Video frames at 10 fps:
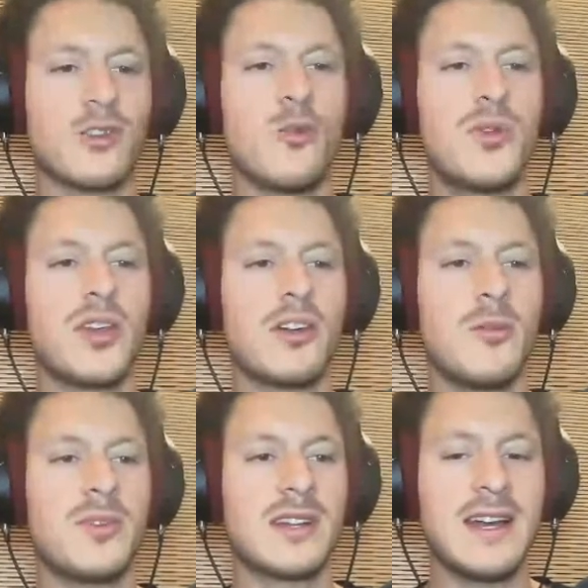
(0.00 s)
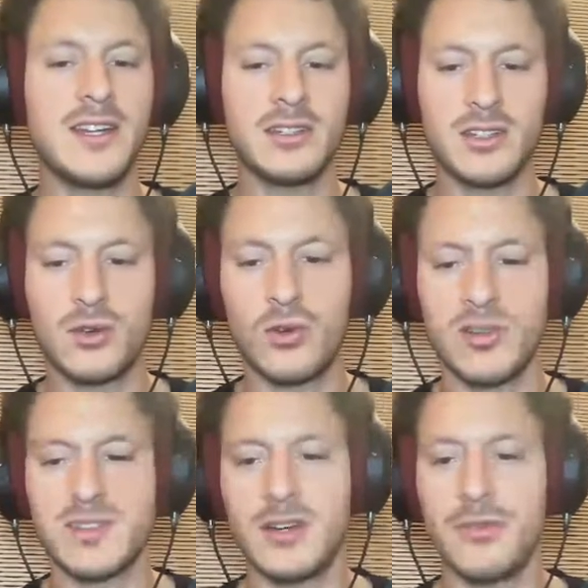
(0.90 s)
opening up and letting the chord
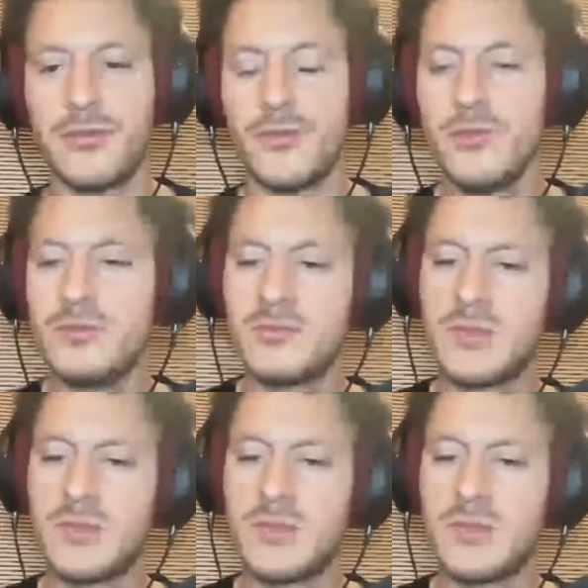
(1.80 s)
sound through.